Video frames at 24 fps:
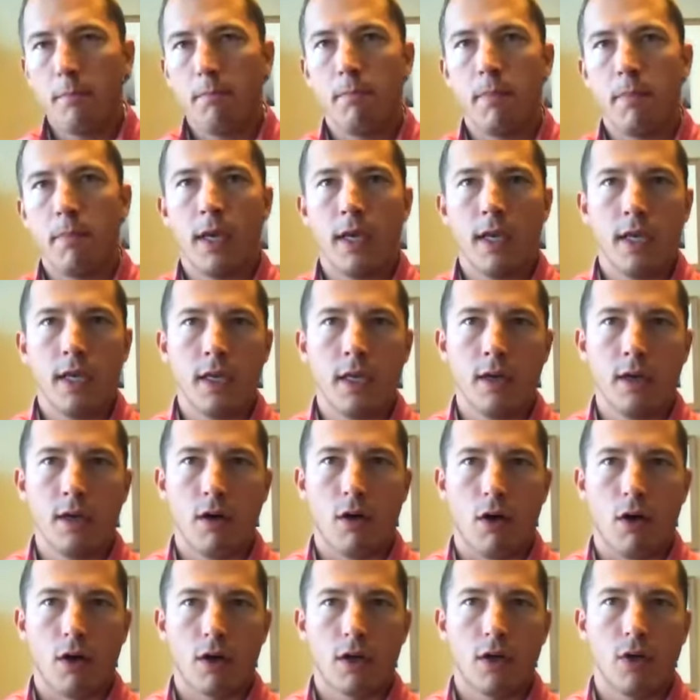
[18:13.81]
think many
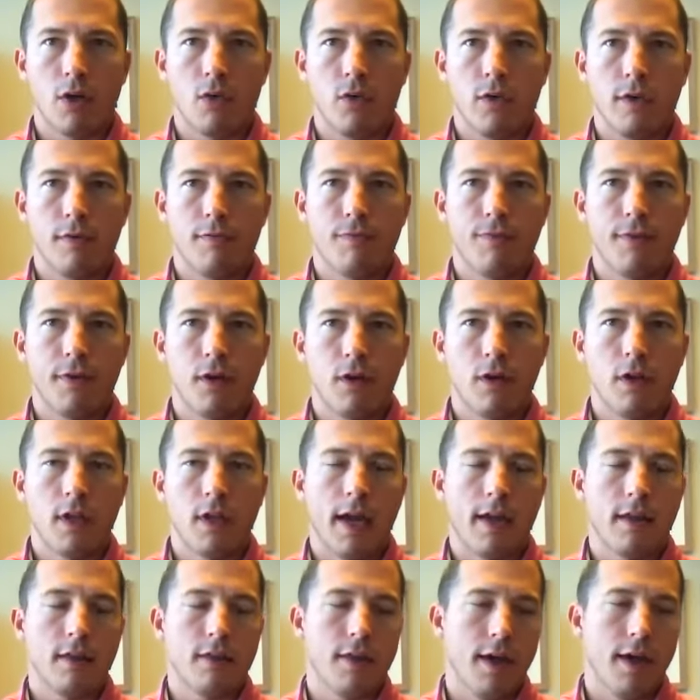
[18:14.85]
are going to feel
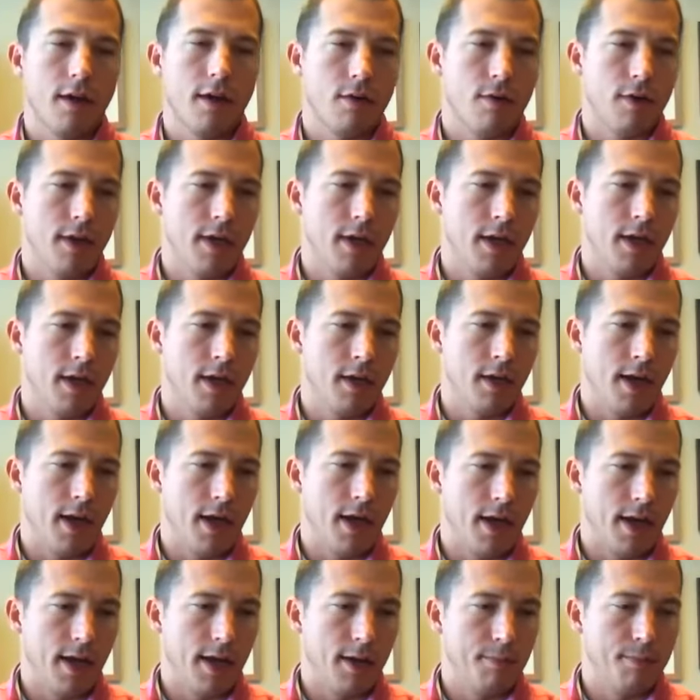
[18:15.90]
like they're in
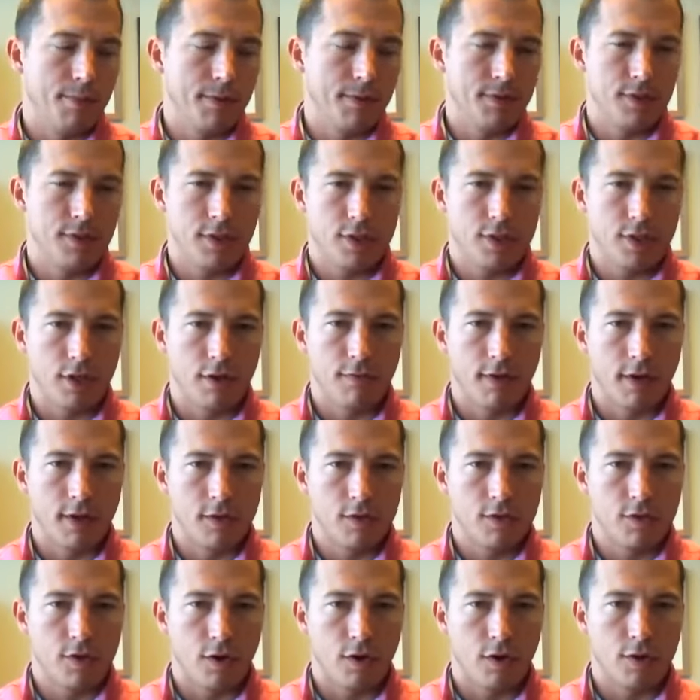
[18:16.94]
a position of
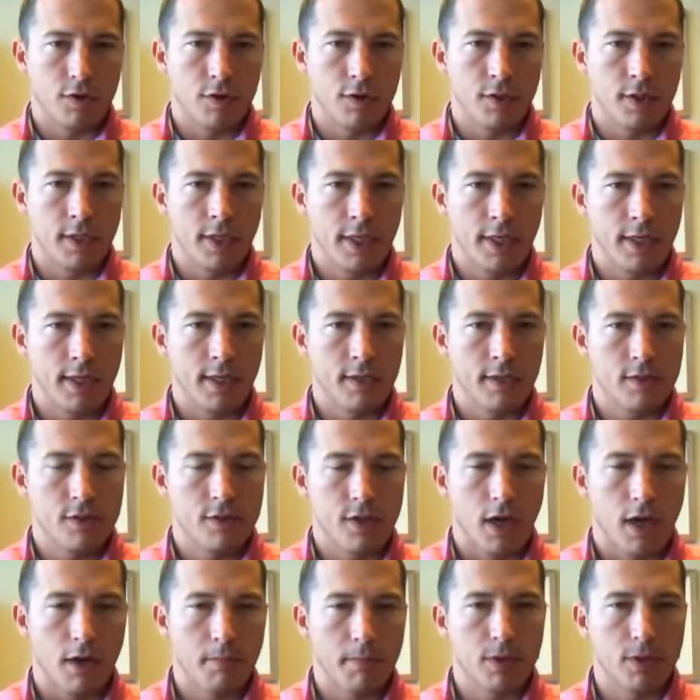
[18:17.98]
uncertainty and
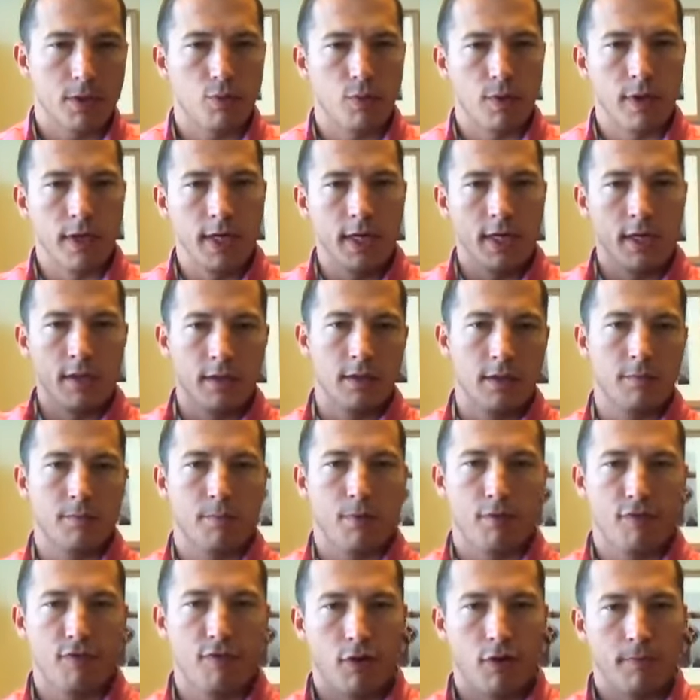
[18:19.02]
stuck between the
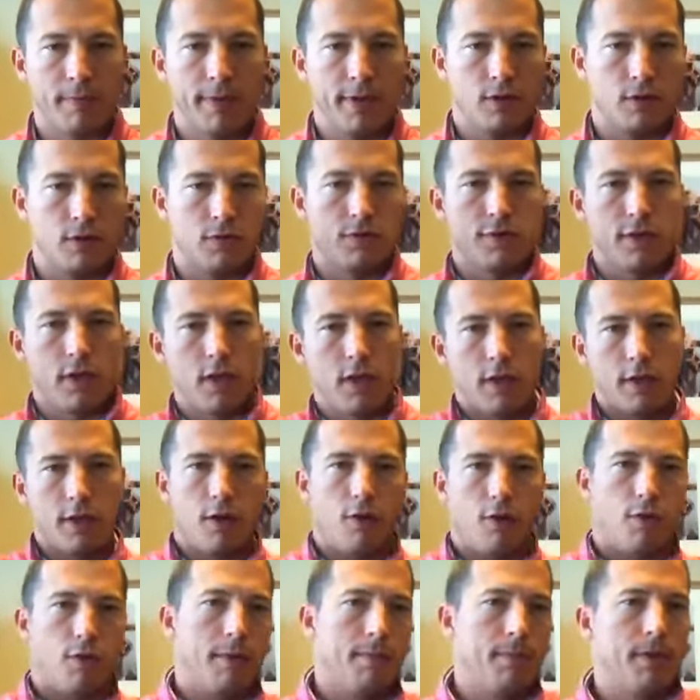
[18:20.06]
proverbial Scylla and
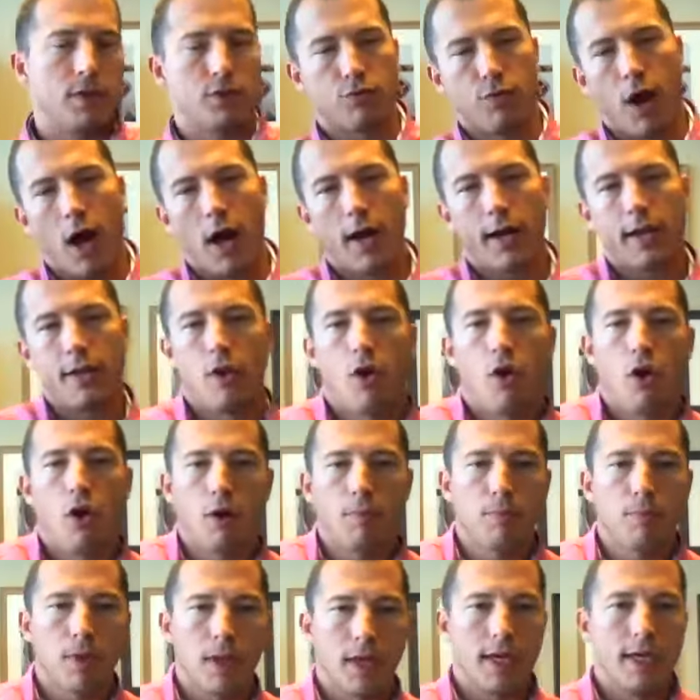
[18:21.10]
Charybdis rock and the
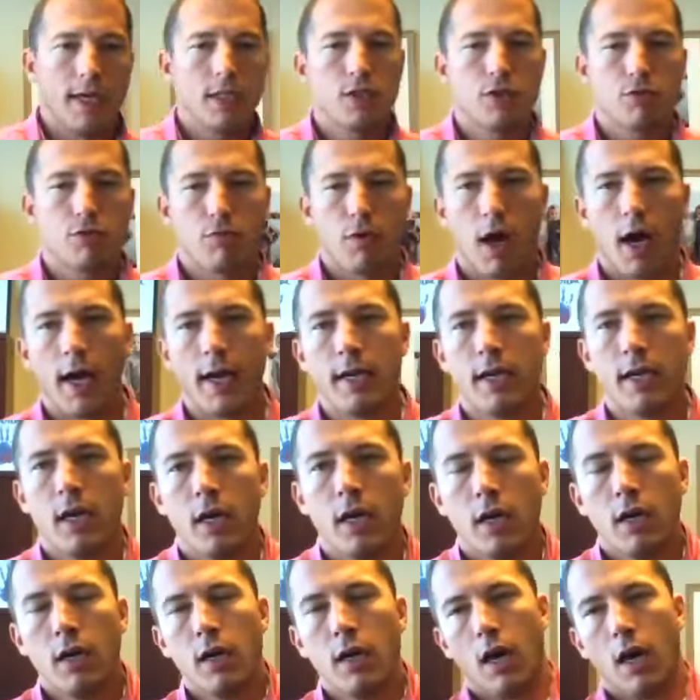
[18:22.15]
hard place, right?
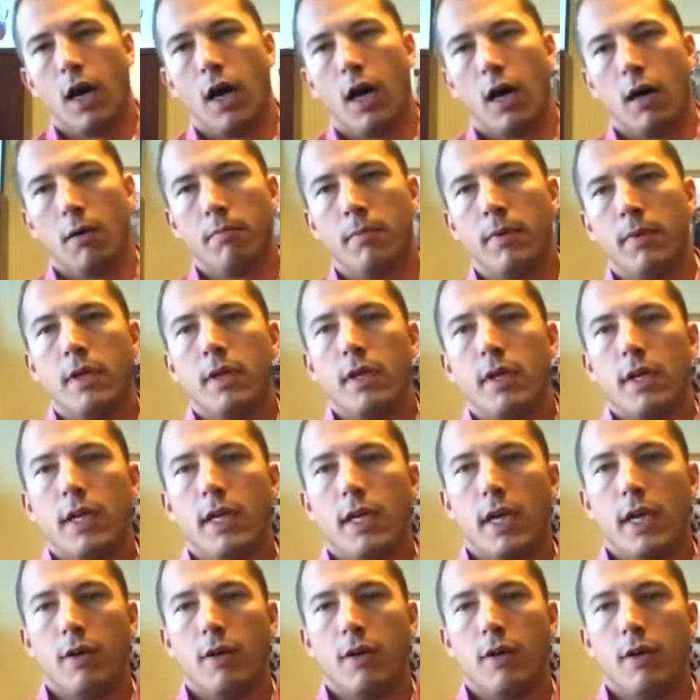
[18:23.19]
In